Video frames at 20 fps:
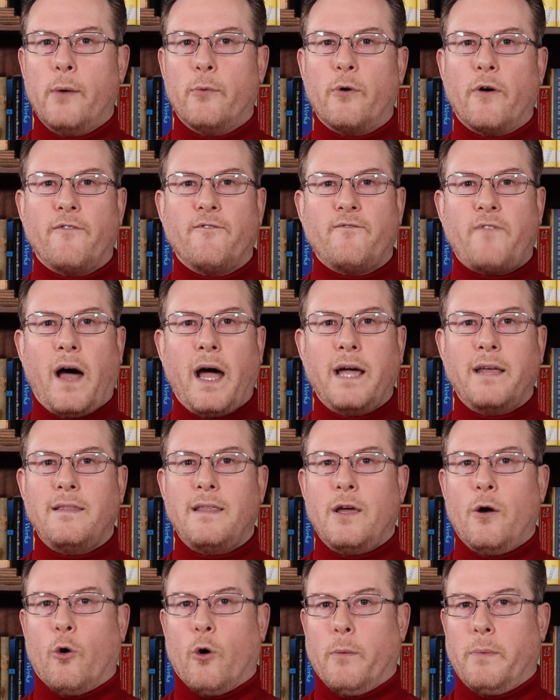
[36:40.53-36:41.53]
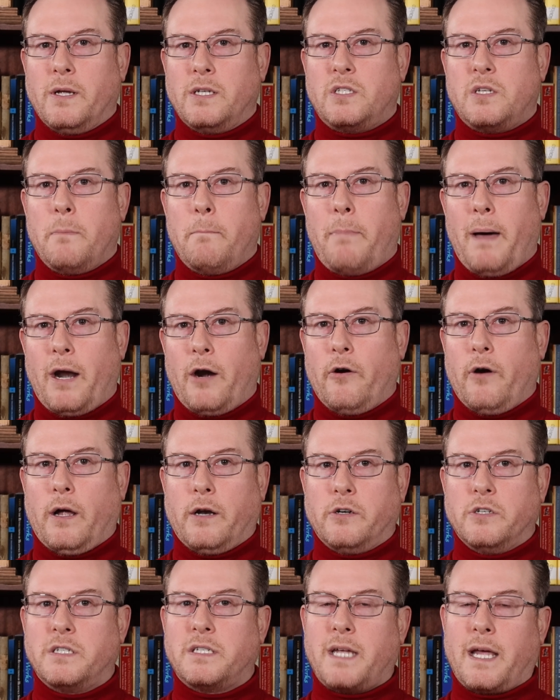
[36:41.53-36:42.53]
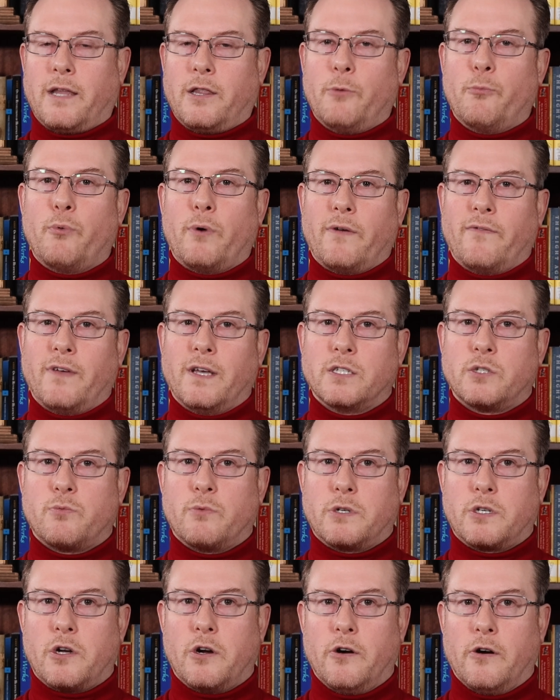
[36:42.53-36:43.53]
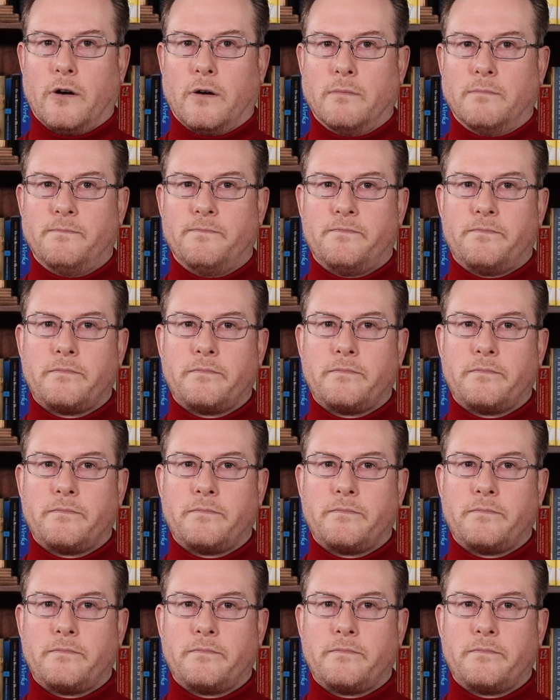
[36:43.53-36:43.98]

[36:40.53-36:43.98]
refine the orbit to better understand the previous return.